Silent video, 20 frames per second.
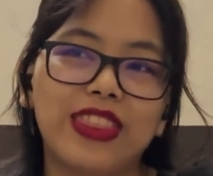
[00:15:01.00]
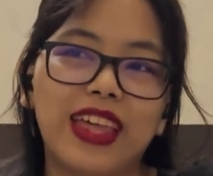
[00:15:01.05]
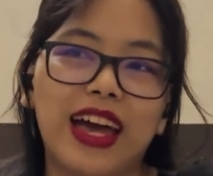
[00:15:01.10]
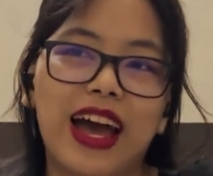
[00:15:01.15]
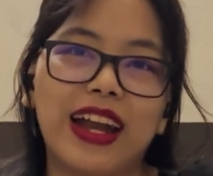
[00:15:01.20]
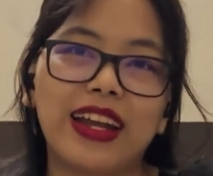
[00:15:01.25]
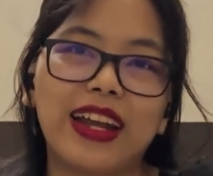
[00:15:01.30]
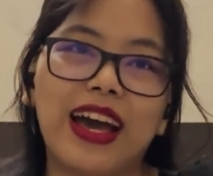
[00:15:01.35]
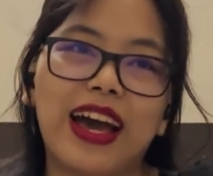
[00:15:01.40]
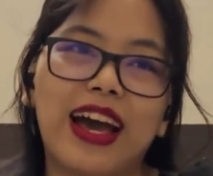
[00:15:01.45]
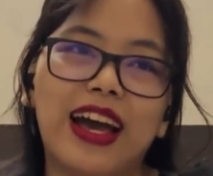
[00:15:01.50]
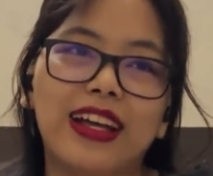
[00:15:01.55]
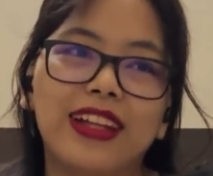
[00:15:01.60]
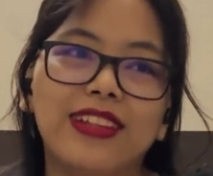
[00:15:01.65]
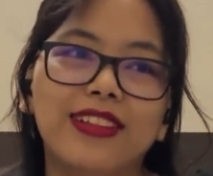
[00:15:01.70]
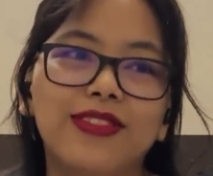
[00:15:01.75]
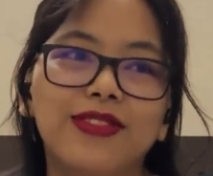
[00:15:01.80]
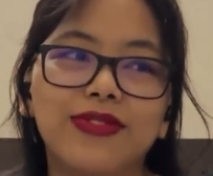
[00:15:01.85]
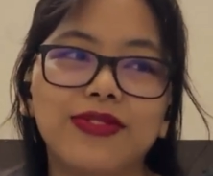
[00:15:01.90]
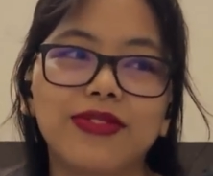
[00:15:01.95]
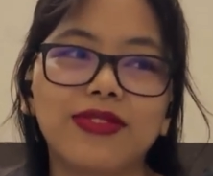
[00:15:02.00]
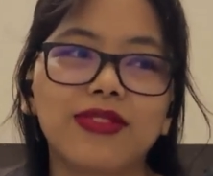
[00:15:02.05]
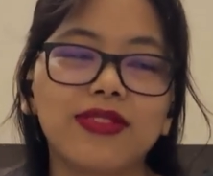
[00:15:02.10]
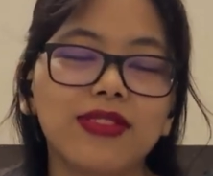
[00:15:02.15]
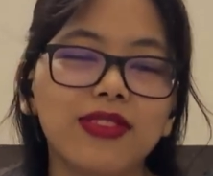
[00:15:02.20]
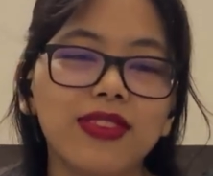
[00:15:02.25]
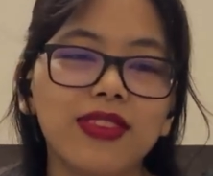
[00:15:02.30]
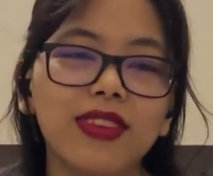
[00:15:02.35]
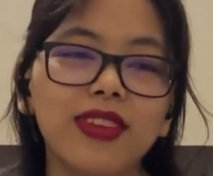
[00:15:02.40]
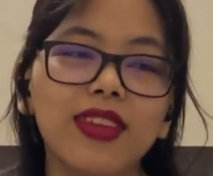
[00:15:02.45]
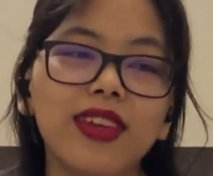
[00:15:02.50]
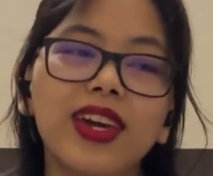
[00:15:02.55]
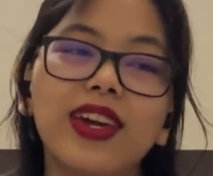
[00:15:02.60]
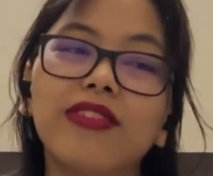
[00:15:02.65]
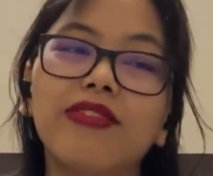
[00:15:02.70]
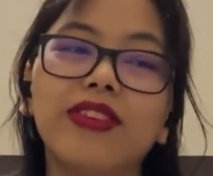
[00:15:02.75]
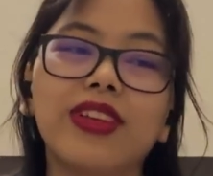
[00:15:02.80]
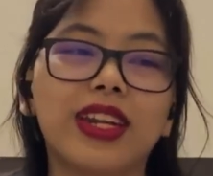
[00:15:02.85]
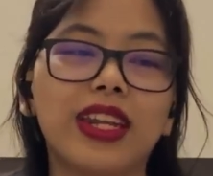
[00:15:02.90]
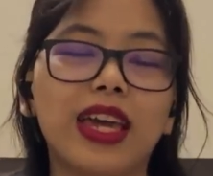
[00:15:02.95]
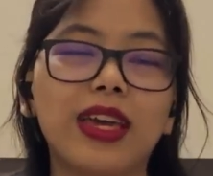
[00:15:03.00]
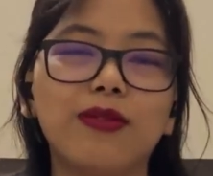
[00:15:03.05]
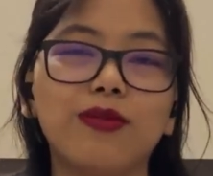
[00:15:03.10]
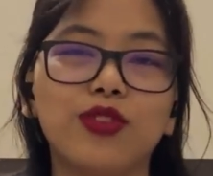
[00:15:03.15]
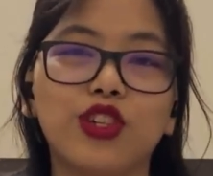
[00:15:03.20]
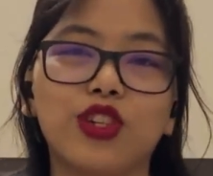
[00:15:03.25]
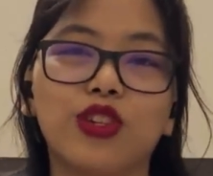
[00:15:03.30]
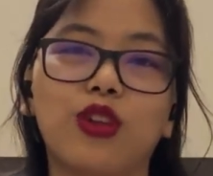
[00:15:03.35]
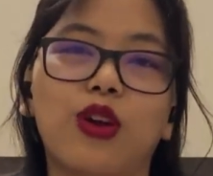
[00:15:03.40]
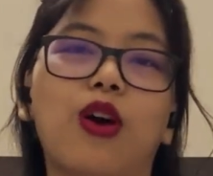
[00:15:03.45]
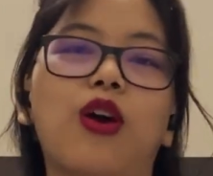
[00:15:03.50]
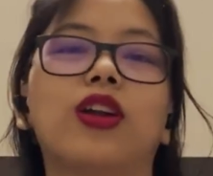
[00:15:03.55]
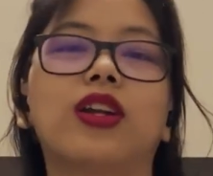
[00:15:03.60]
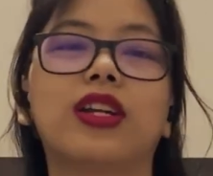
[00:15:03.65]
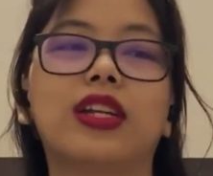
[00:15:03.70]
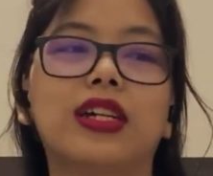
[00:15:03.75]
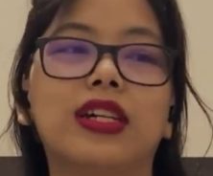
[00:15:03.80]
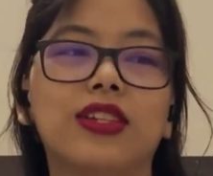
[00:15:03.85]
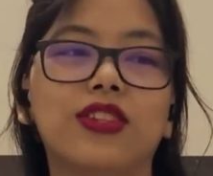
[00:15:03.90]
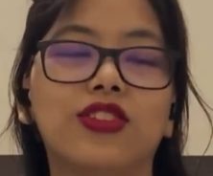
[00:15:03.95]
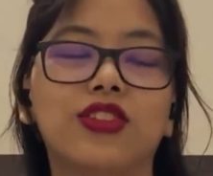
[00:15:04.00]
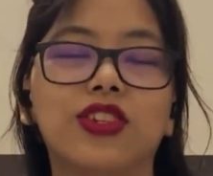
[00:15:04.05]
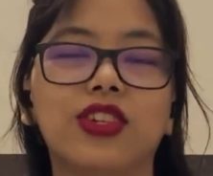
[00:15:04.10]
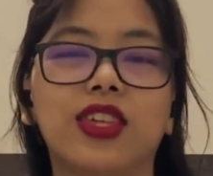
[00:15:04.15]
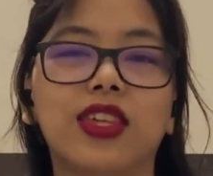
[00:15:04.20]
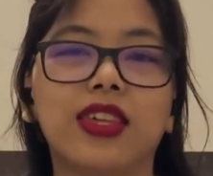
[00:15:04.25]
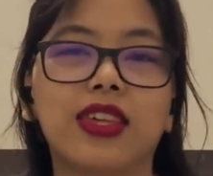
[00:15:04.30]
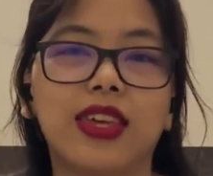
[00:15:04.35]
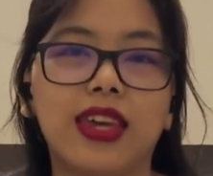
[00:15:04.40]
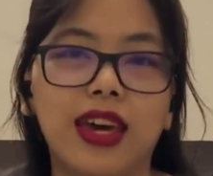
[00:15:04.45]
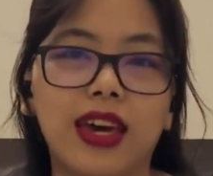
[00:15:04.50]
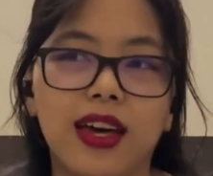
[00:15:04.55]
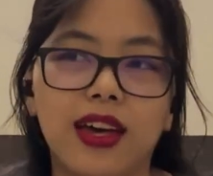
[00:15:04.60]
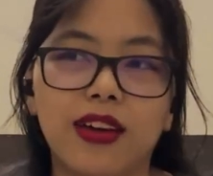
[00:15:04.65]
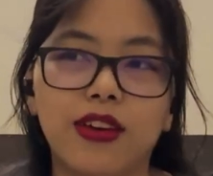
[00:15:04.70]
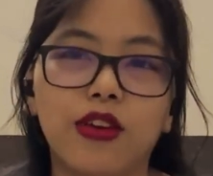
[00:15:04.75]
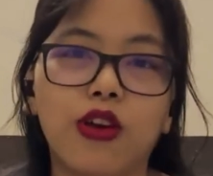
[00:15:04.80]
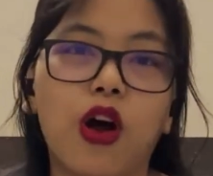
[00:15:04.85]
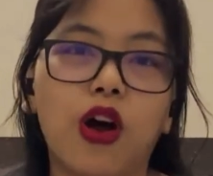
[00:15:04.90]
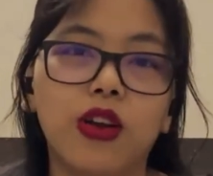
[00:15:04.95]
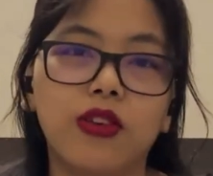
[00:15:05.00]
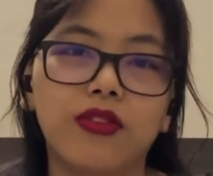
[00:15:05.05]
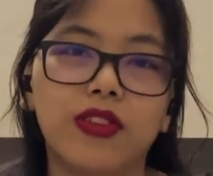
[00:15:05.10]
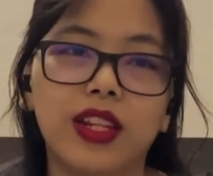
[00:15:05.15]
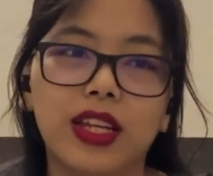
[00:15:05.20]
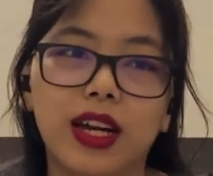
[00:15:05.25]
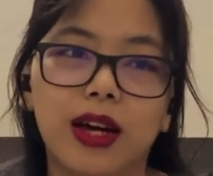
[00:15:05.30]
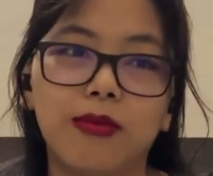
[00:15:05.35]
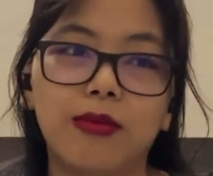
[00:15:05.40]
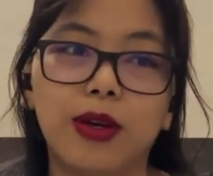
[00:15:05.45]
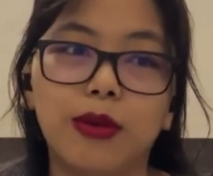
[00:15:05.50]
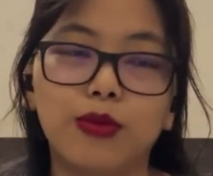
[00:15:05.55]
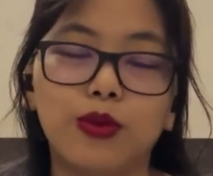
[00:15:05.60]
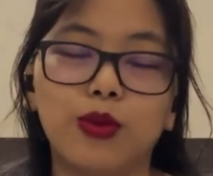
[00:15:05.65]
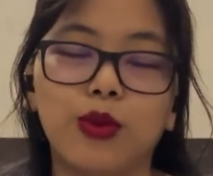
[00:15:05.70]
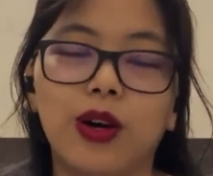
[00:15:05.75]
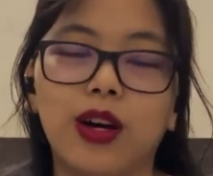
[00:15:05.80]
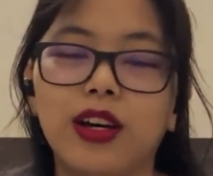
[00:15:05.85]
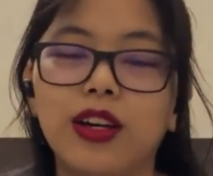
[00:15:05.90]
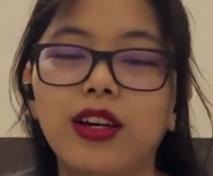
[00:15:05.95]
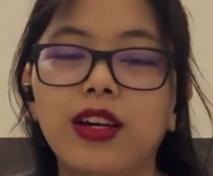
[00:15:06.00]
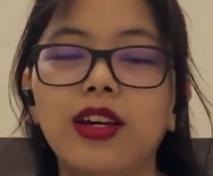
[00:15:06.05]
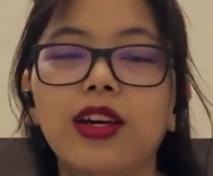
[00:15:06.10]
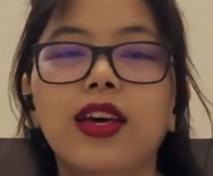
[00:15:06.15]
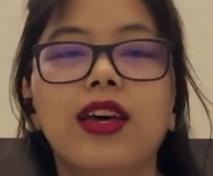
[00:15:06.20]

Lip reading: that, and every time she thought Ron will come up to her,